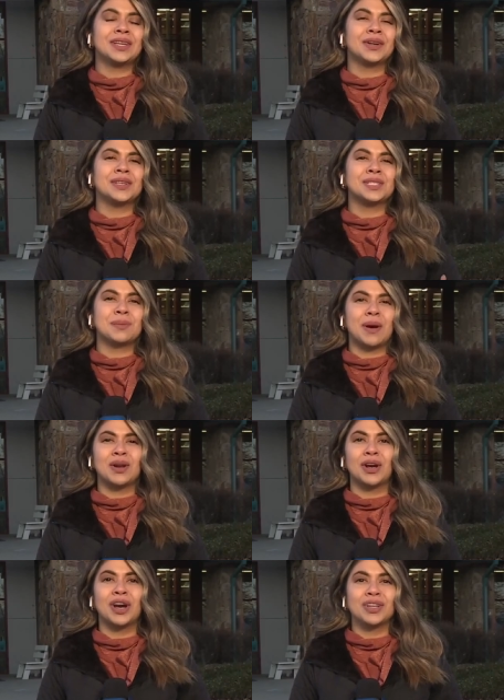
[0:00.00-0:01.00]
there is
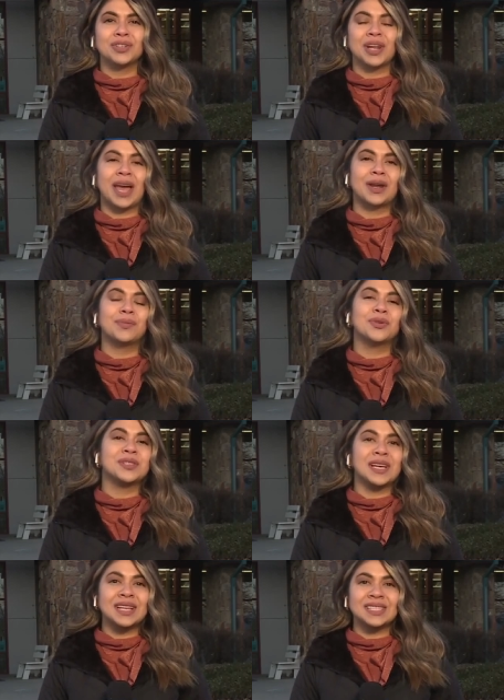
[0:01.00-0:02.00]
about 100
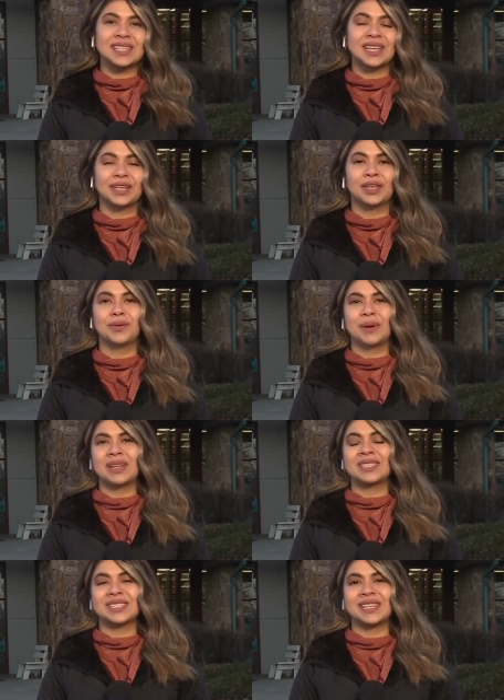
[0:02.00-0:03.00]
animals inside the
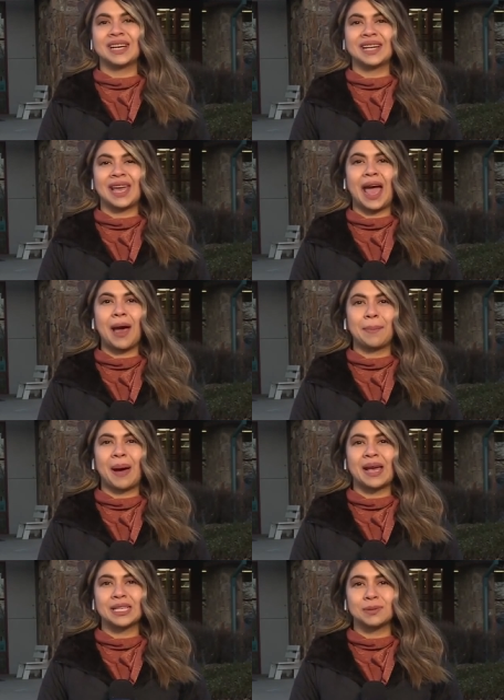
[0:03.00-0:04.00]
Humane Society at
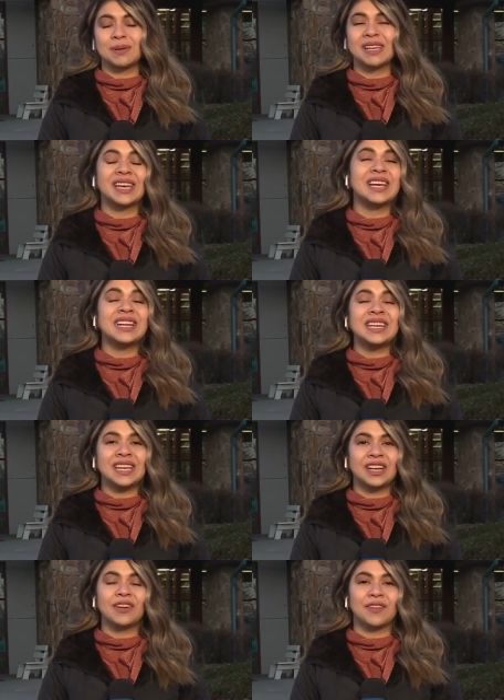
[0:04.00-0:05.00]
Pikes Peak in
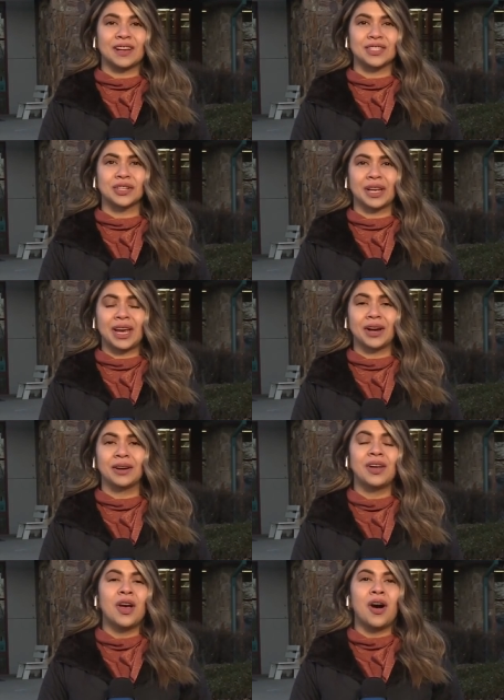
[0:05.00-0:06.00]
need of extra
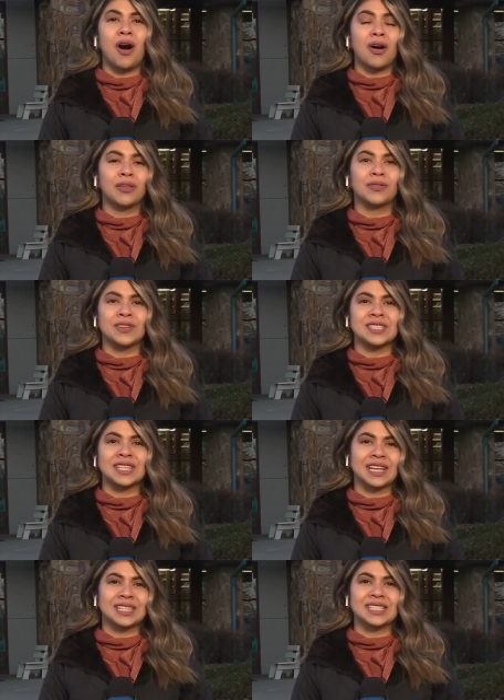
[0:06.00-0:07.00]
care. All the funds
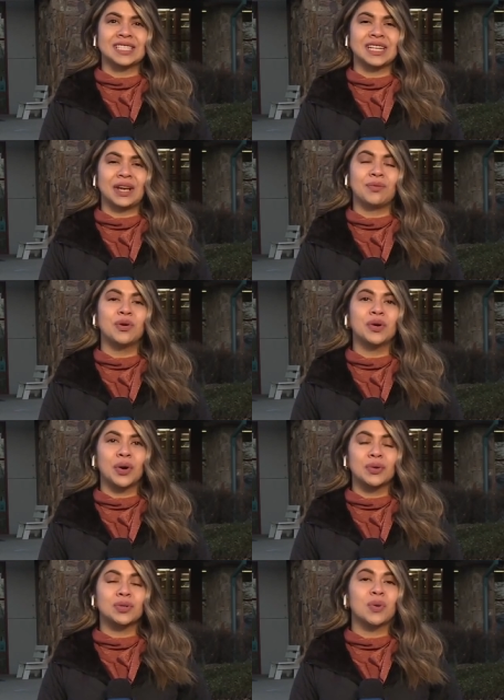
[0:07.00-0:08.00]
collected today will
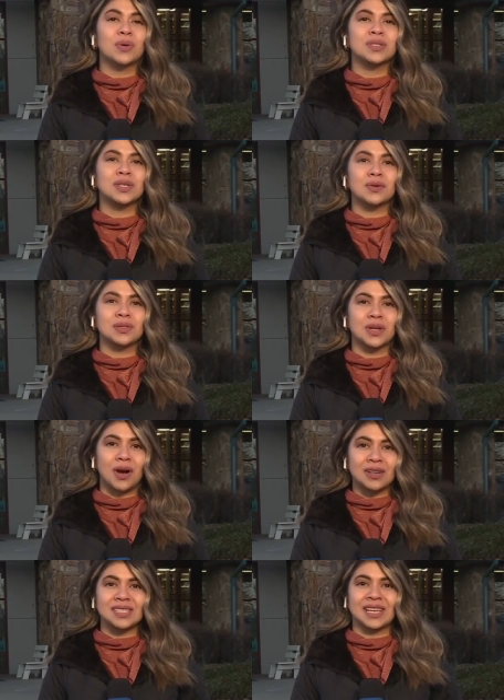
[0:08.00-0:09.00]
go towards those
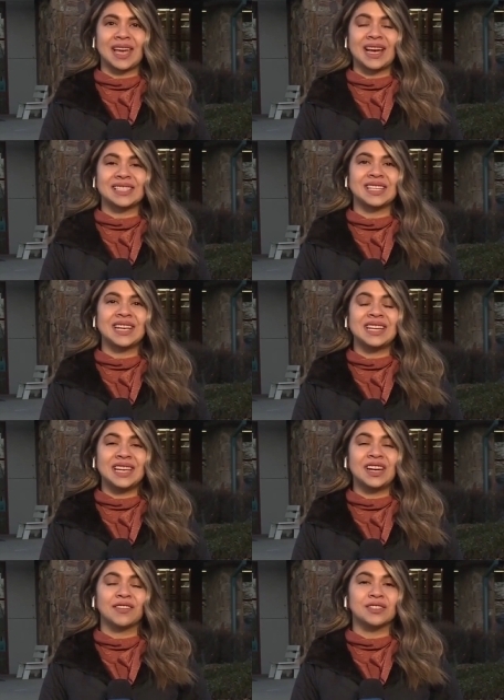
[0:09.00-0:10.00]
dogs and cats in
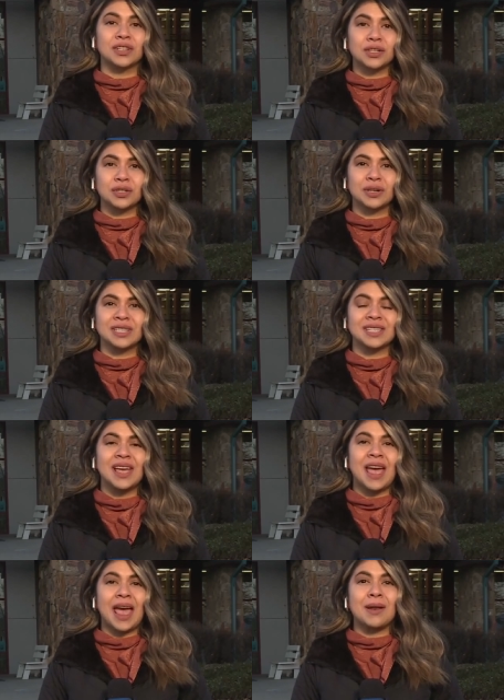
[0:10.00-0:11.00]
need of surgeries
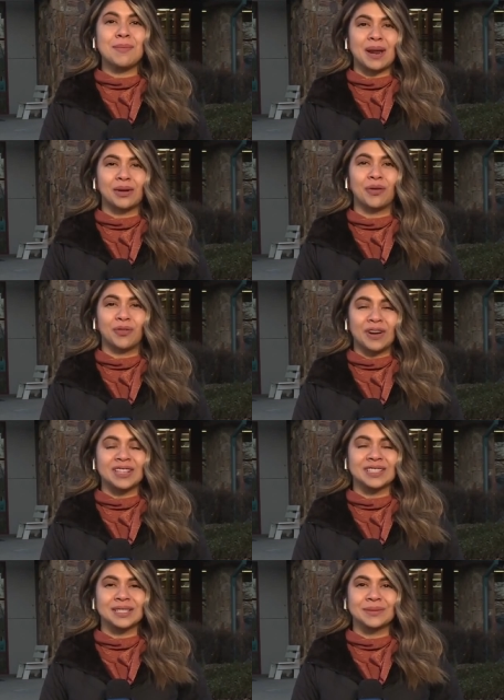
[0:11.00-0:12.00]
and medical
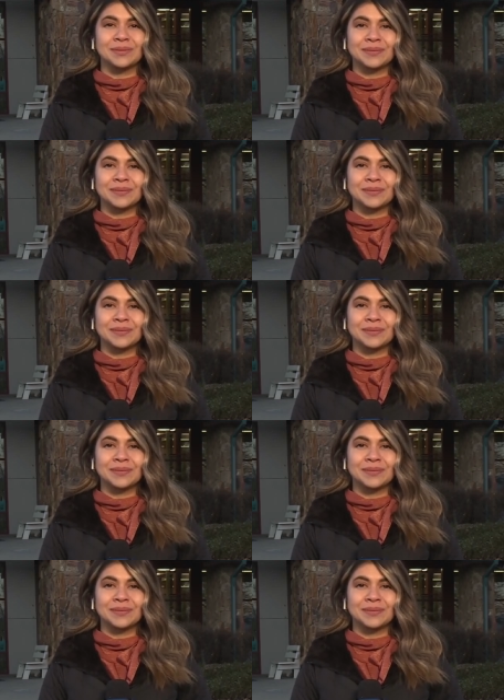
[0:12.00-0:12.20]
funds.